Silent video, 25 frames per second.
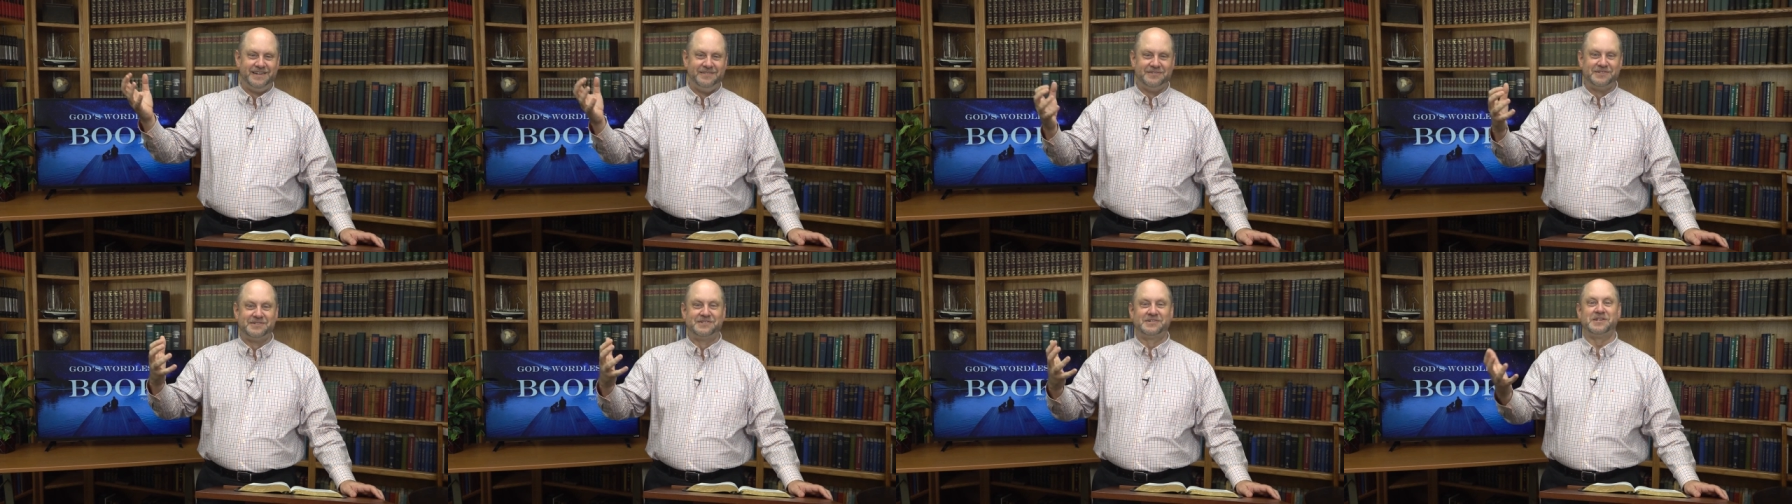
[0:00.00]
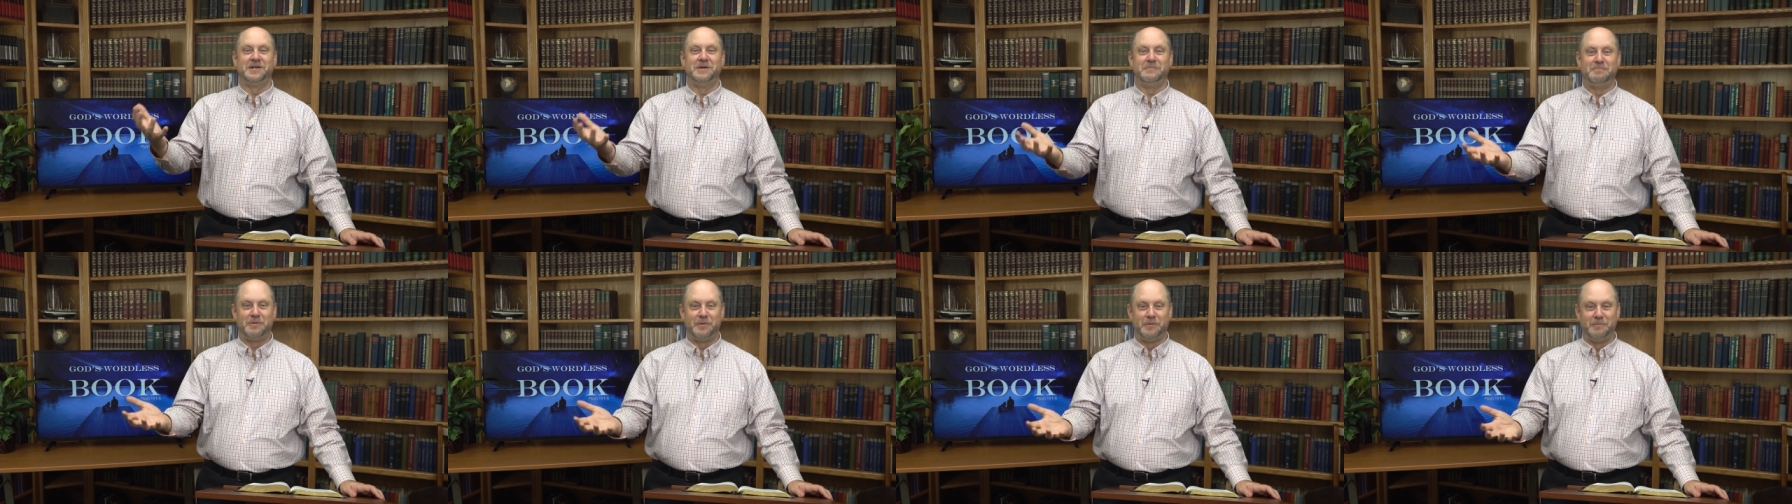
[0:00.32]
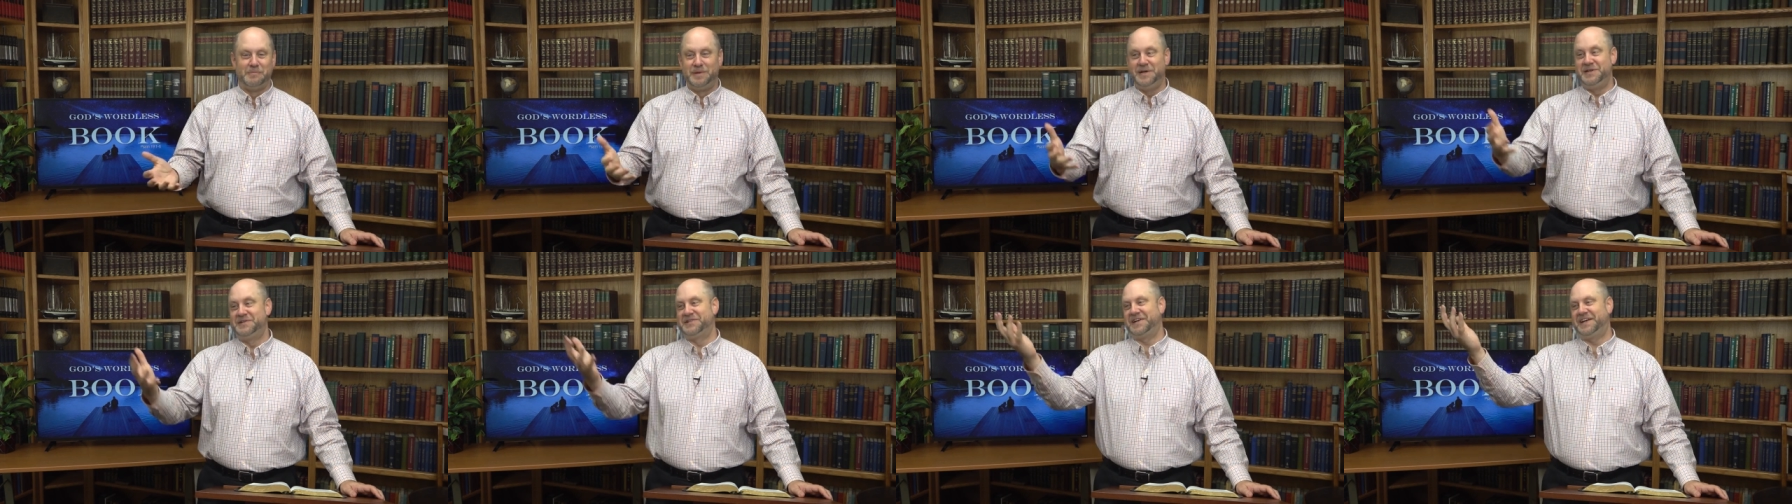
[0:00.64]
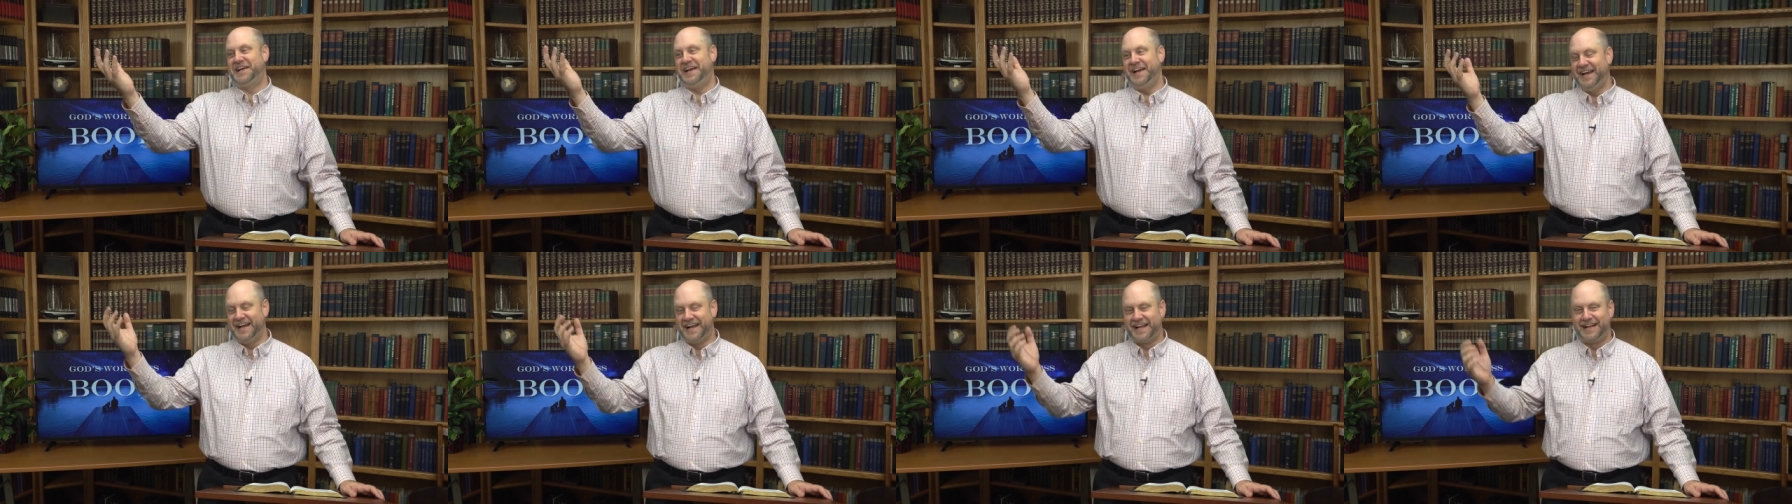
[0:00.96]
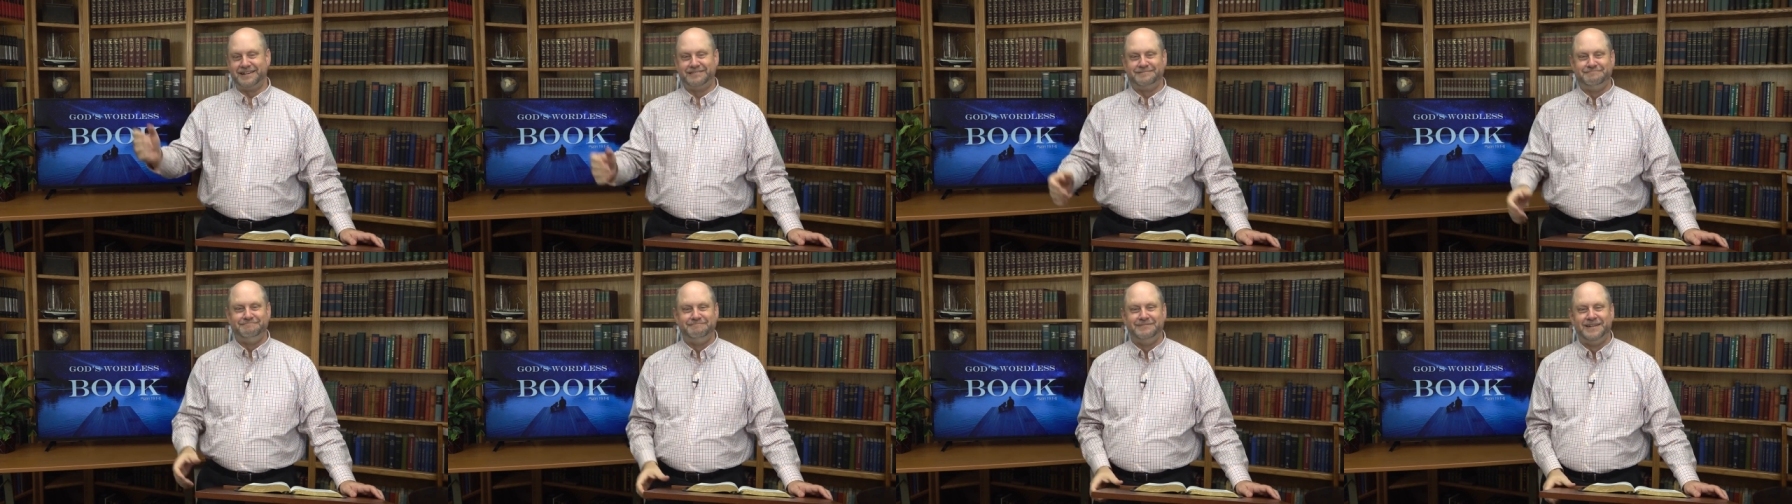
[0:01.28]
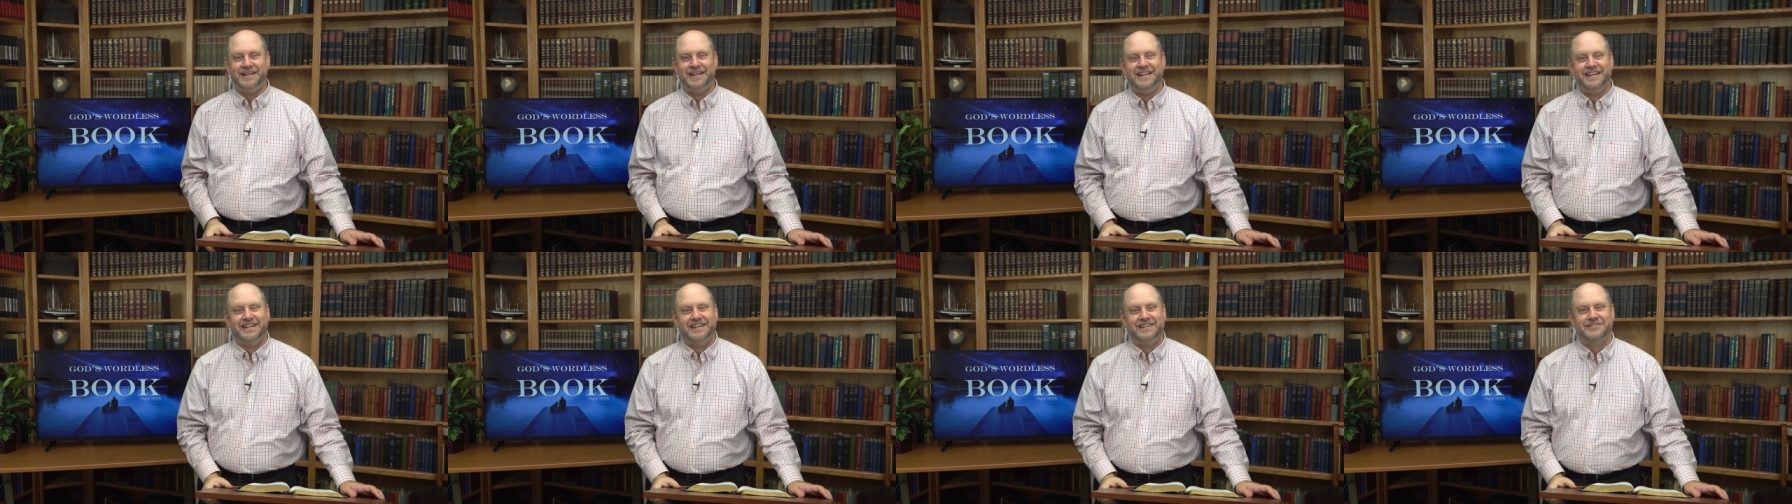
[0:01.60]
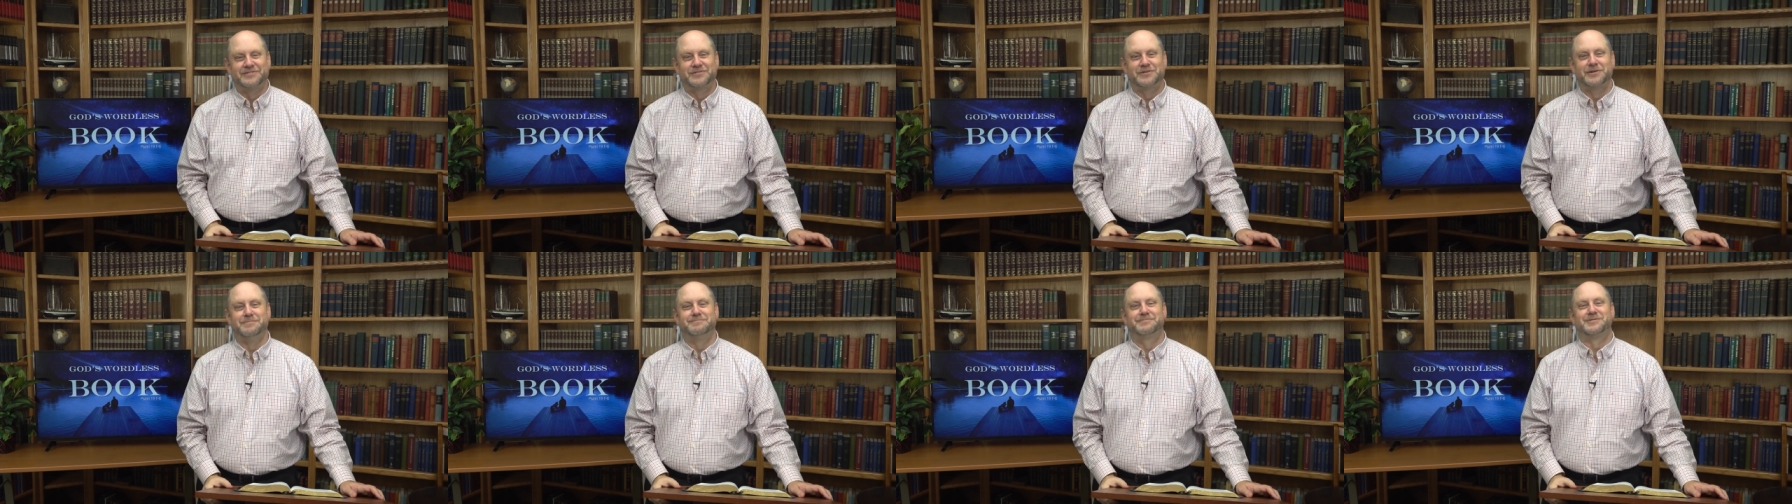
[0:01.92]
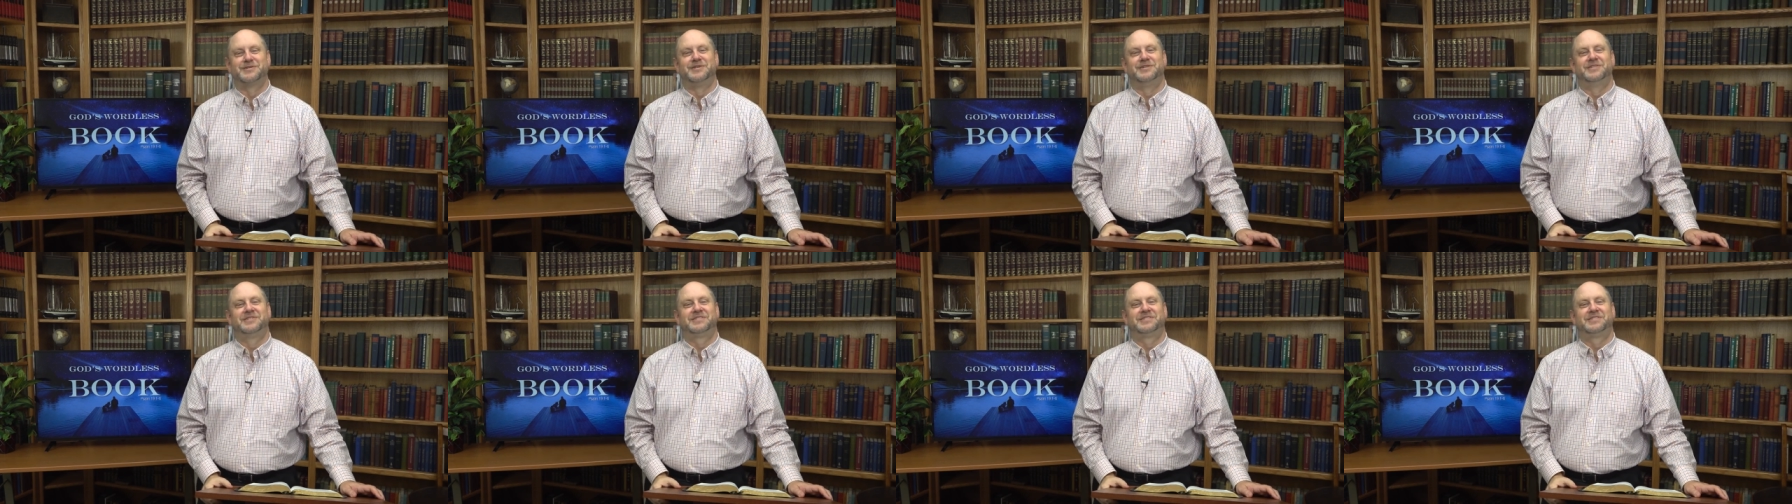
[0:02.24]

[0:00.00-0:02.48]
was simple, piece of cake. Scripture